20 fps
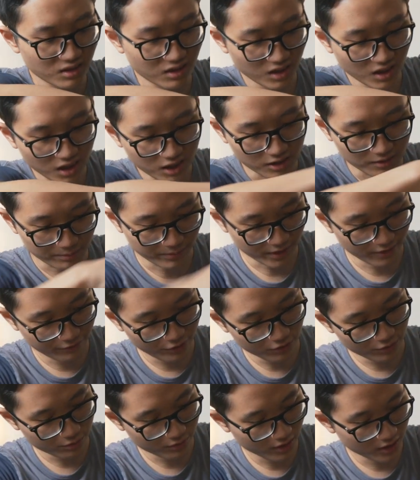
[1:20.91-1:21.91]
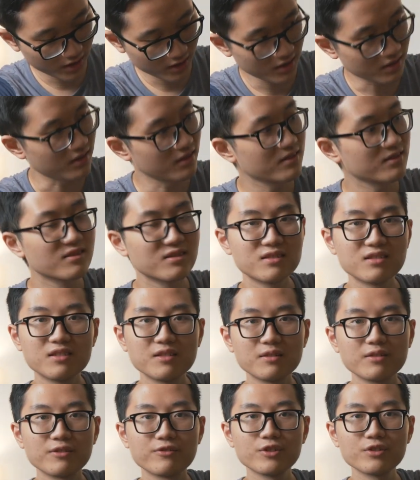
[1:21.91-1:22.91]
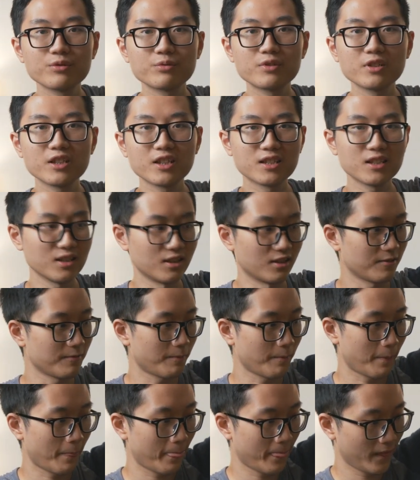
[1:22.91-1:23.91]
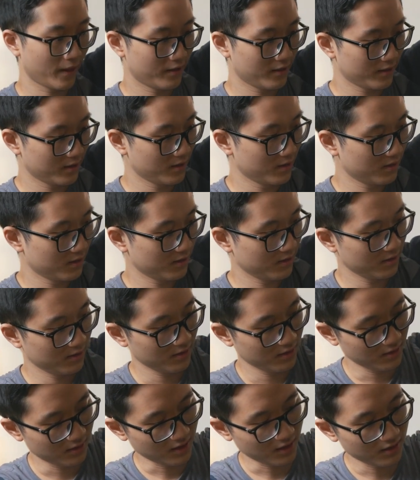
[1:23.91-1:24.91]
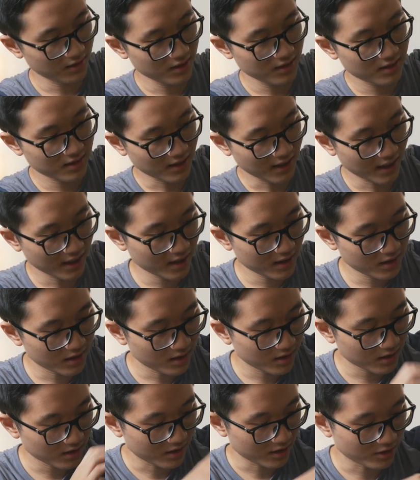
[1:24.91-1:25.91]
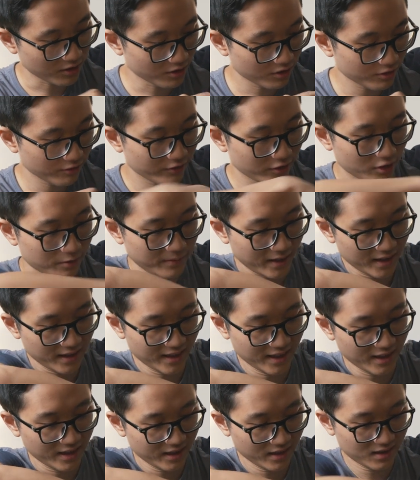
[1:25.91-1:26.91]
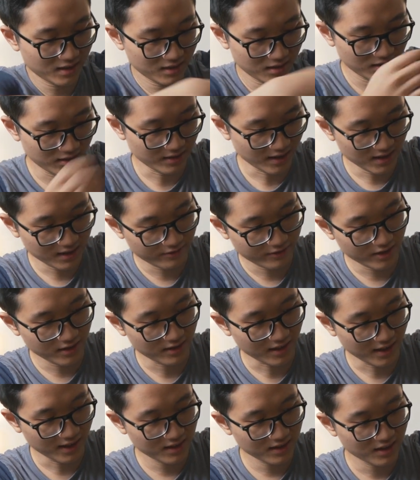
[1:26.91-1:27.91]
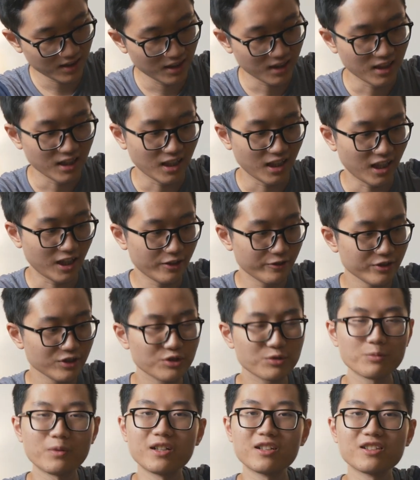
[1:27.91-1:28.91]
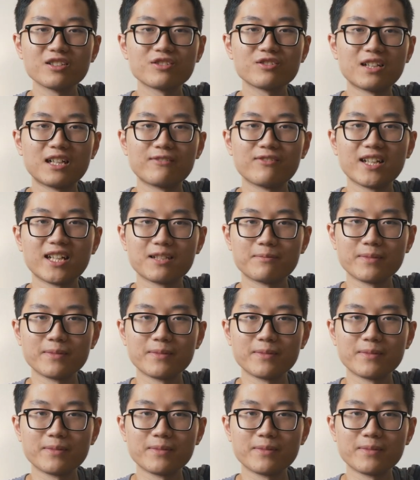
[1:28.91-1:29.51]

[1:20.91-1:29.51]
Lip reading: But it feels really good. It feels really good. On this side, it's also very magnetic, so that's very nice. I always wanted to have like